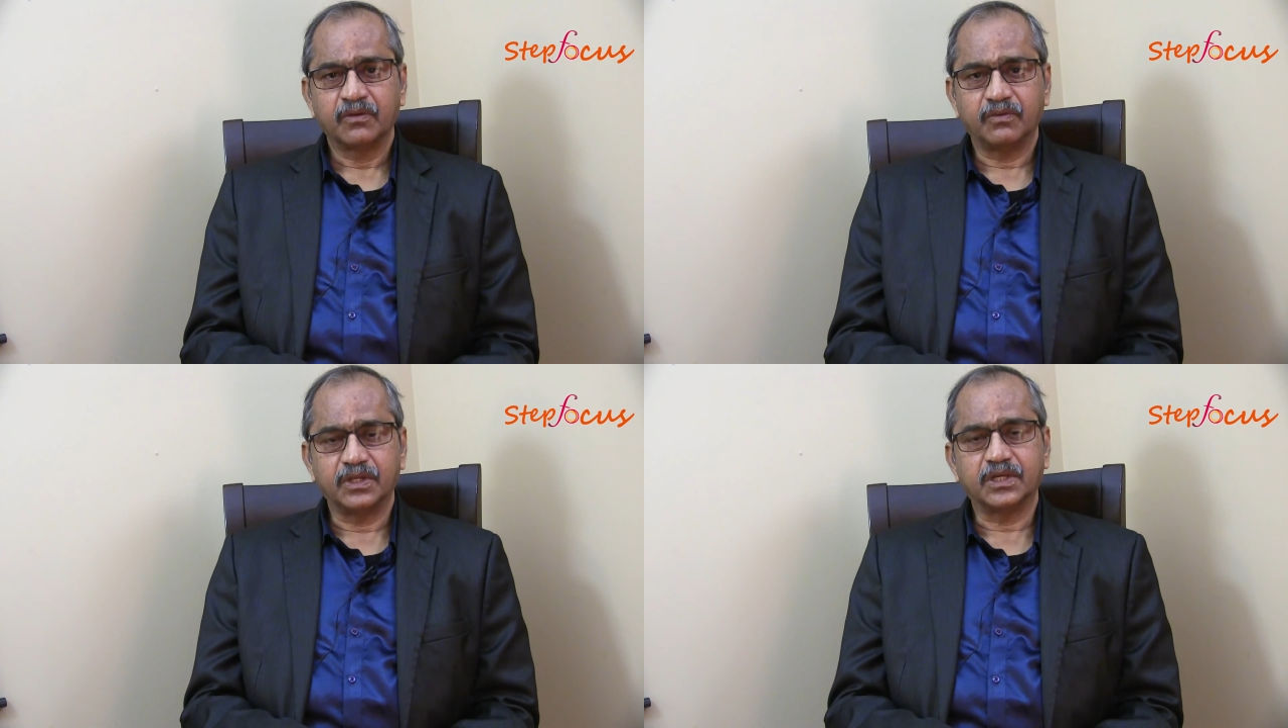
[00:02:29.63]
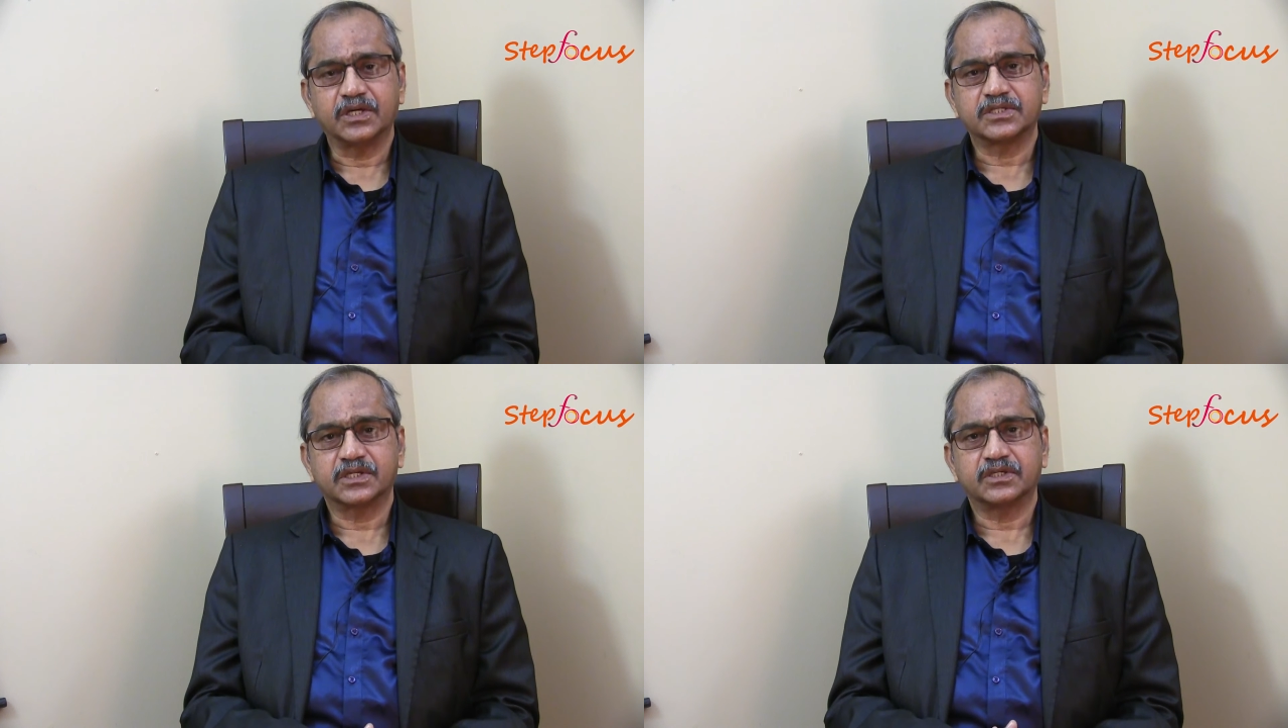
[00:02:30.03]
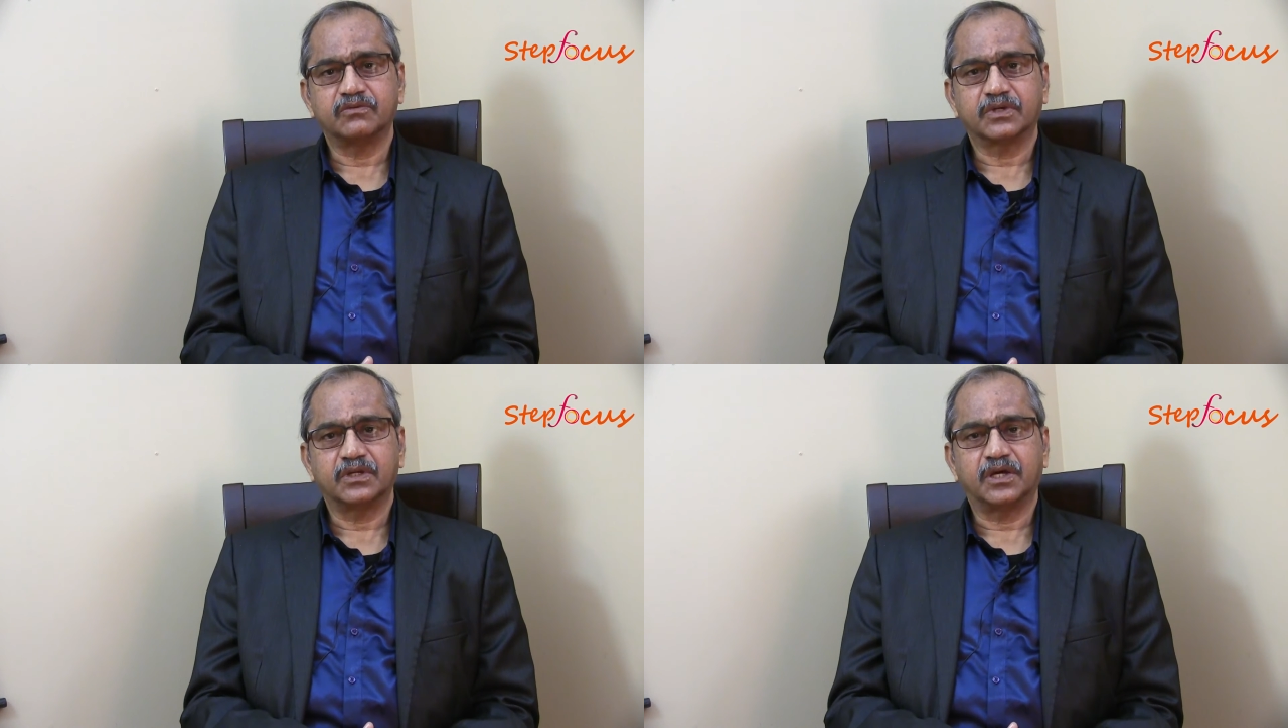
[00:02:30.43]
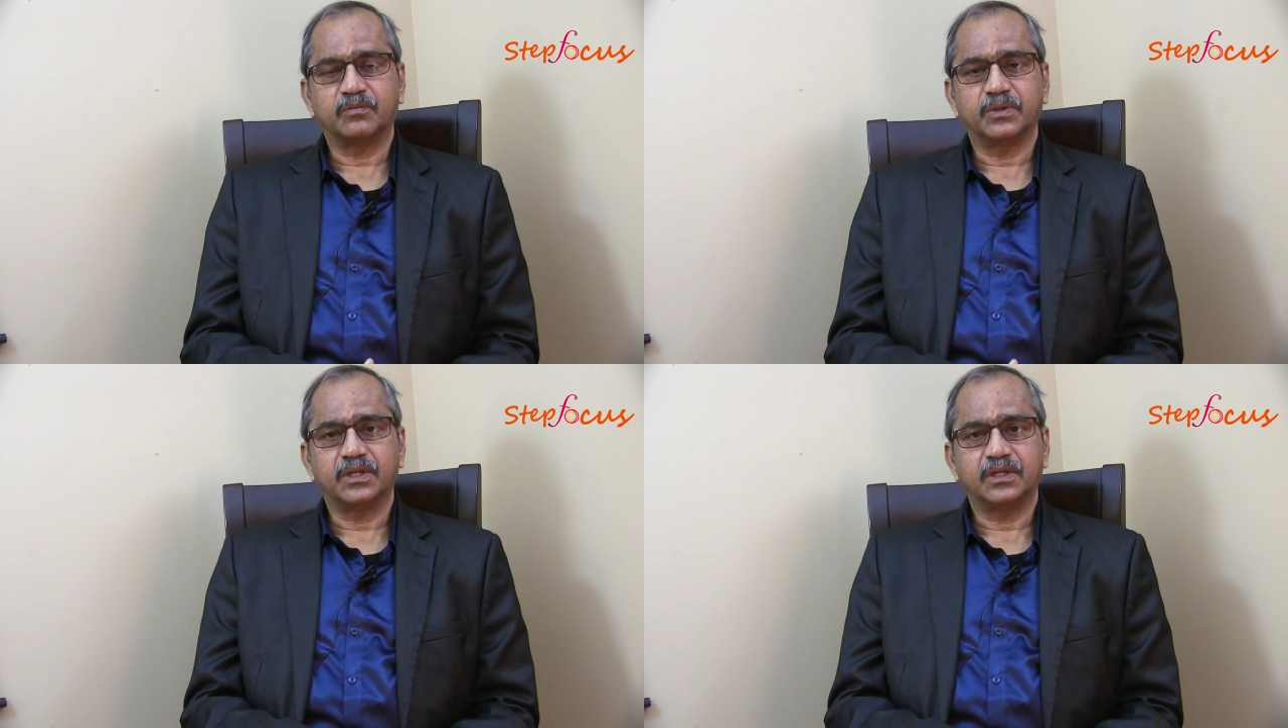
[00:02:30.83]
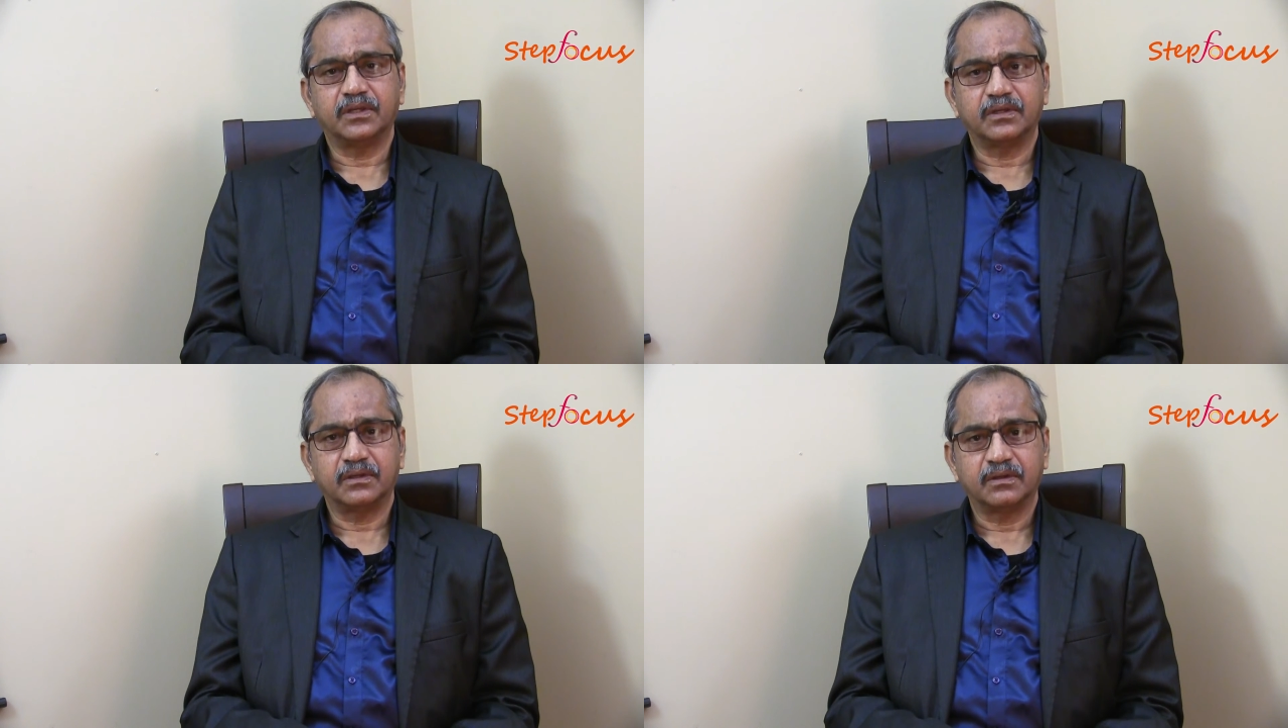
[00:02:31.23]
where the construction work
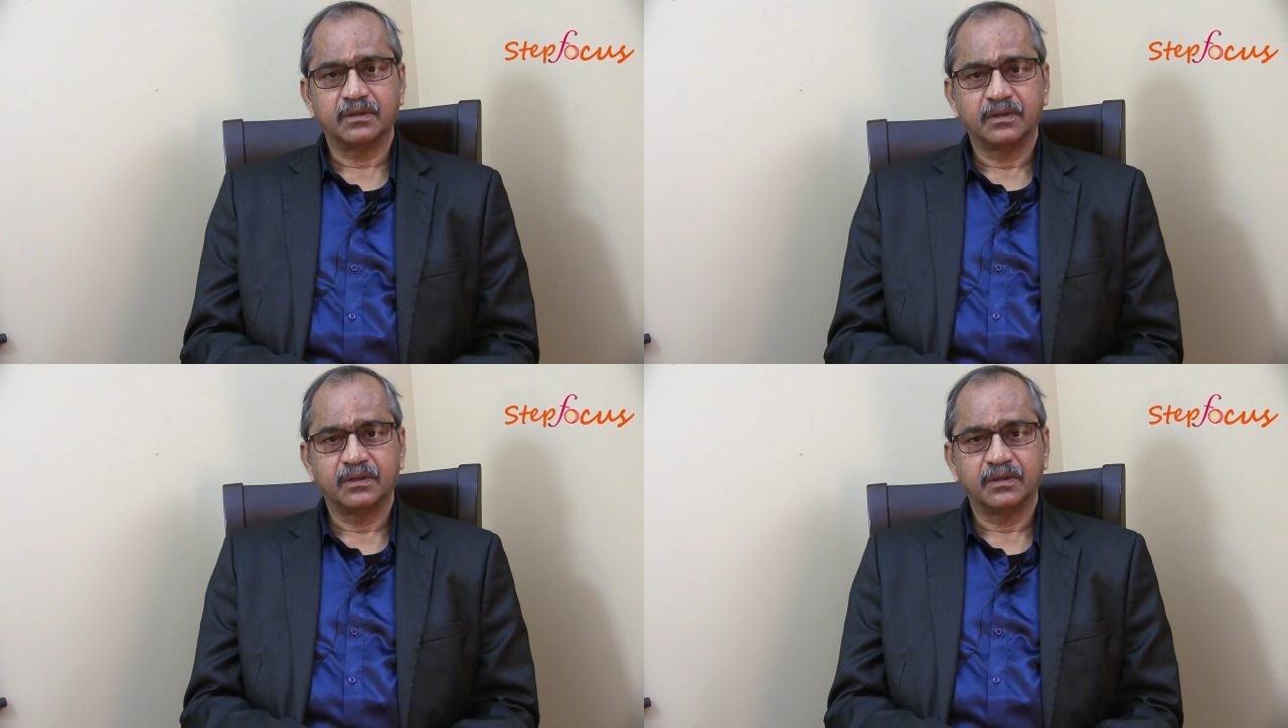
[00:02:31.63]
normally,